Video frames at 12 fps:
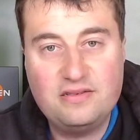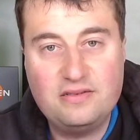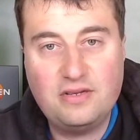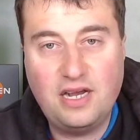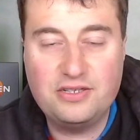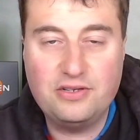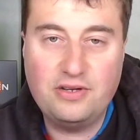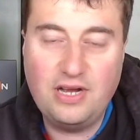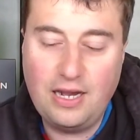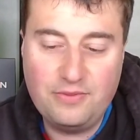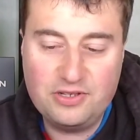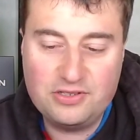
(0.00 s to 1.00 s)
I don't know how
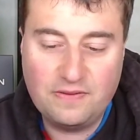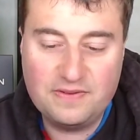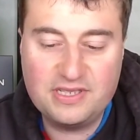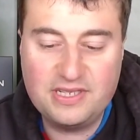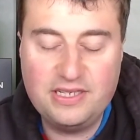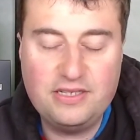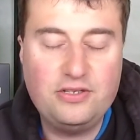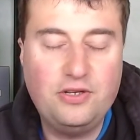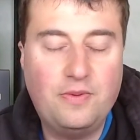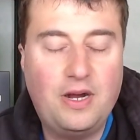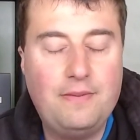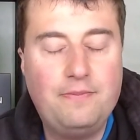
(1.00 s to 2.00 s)
much, obviously, you
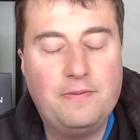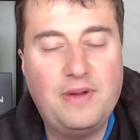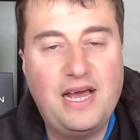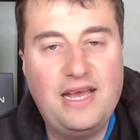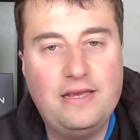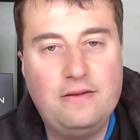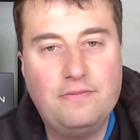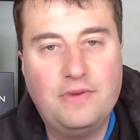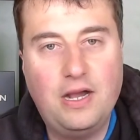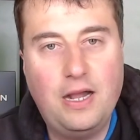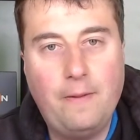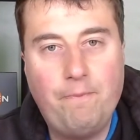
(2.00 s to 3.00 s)
might be paying, but
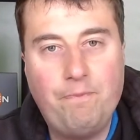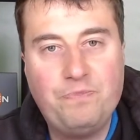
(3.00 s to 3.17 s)
um,